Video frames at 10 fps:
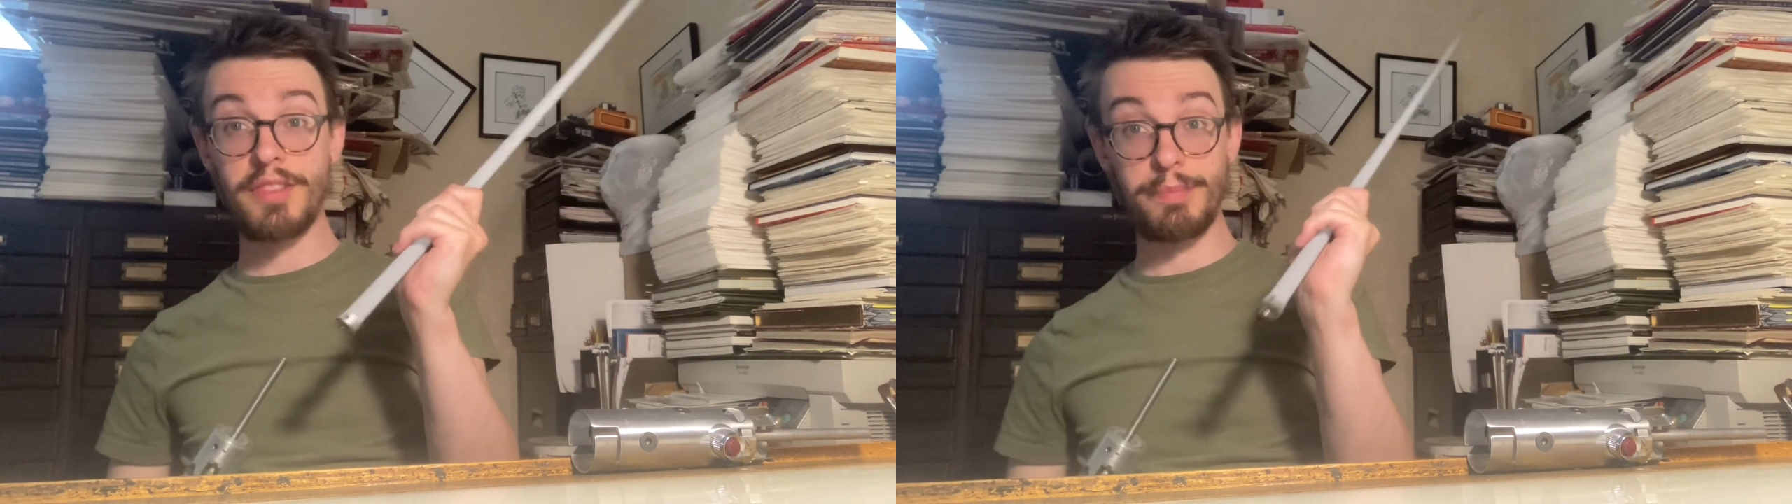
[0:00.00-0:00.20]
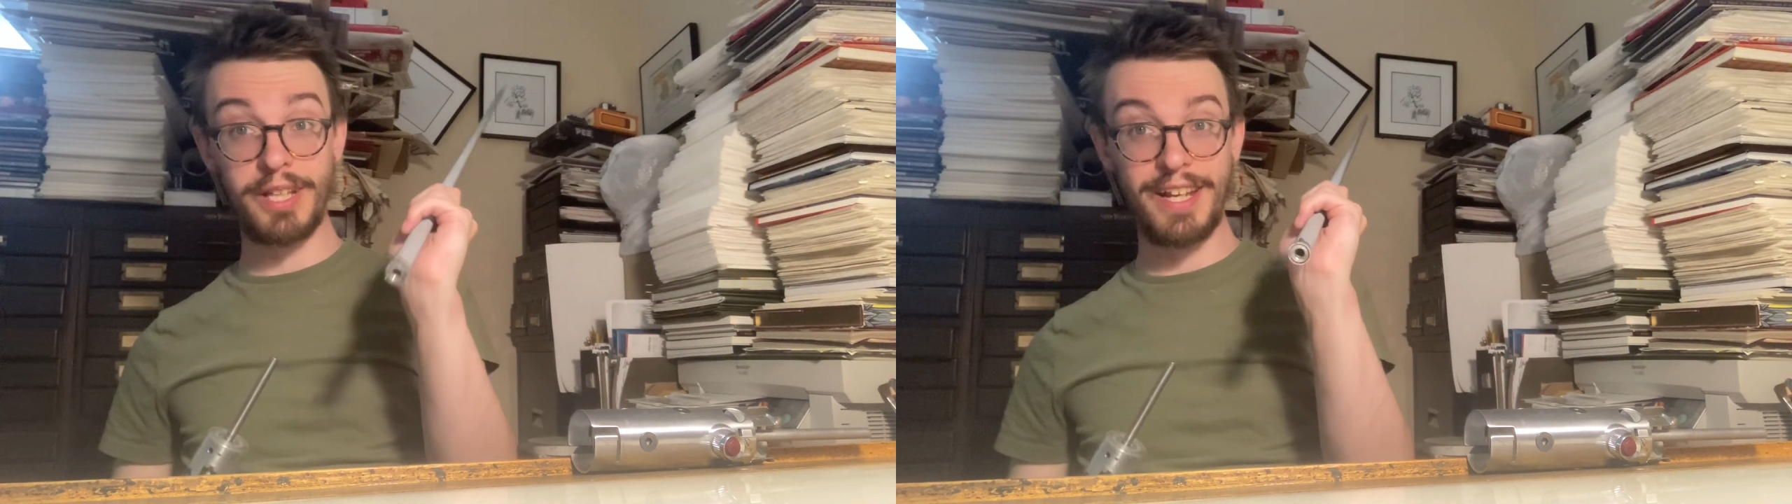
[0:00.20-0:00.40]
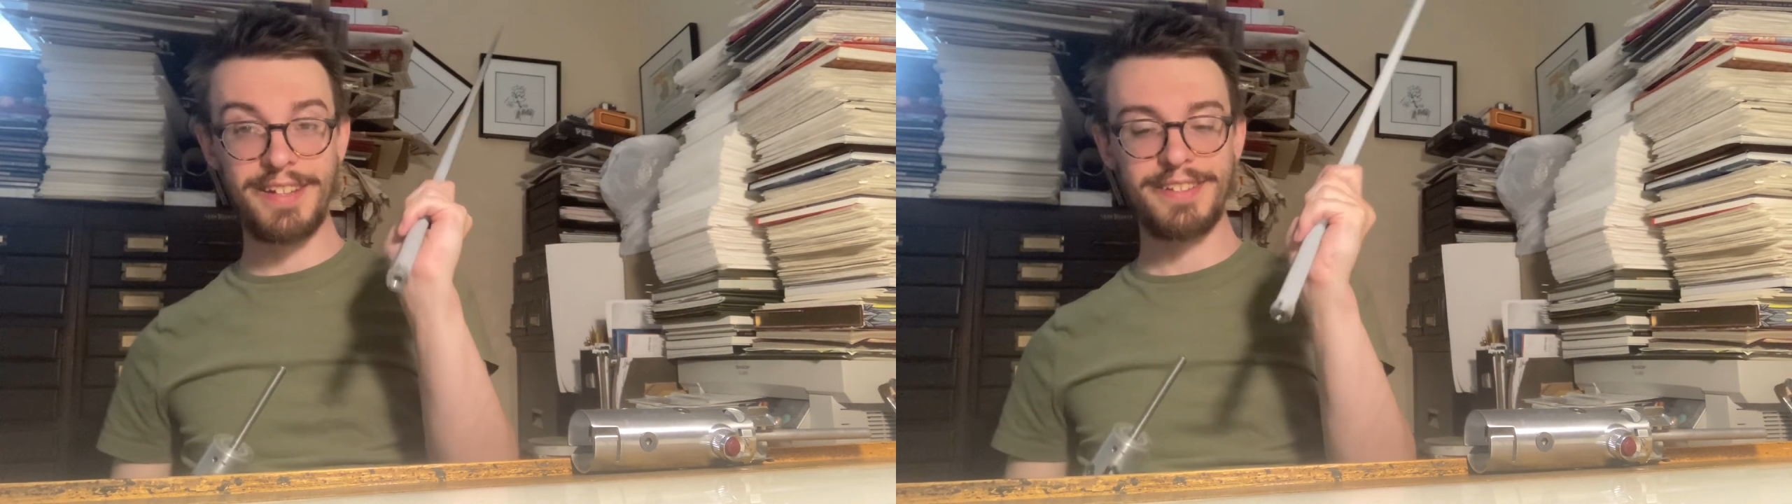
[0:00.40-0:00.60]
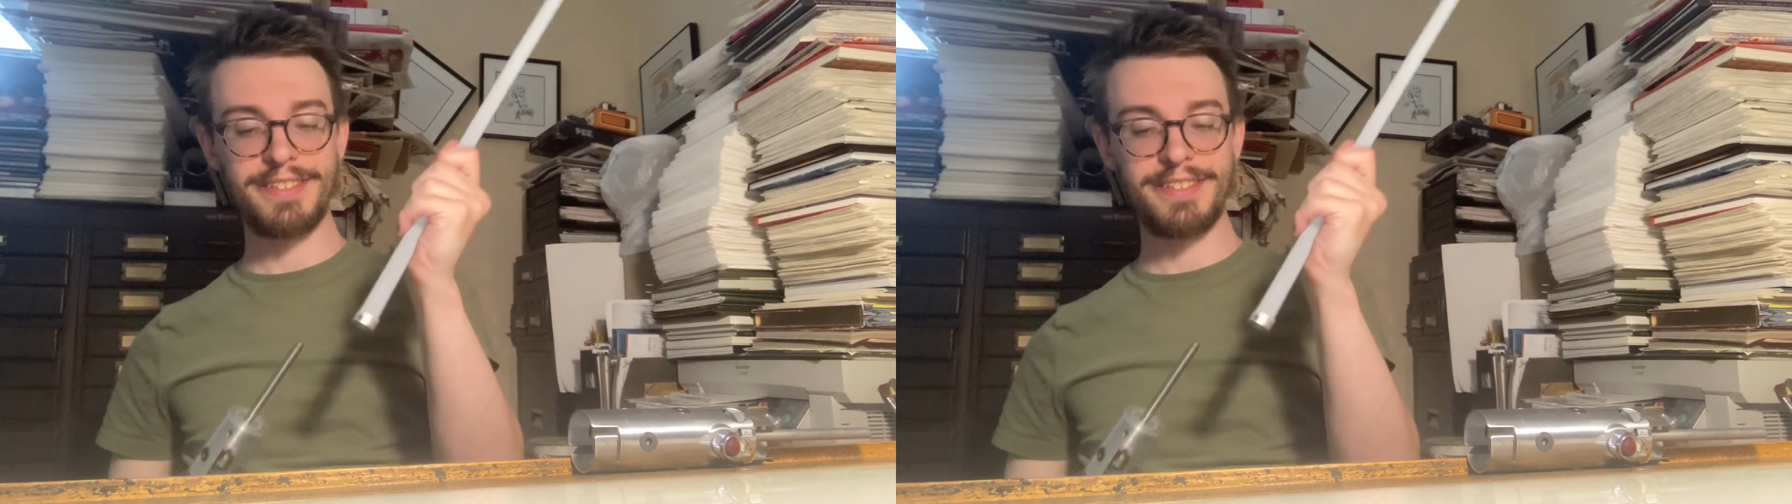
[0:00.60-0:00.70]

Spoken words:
the blade.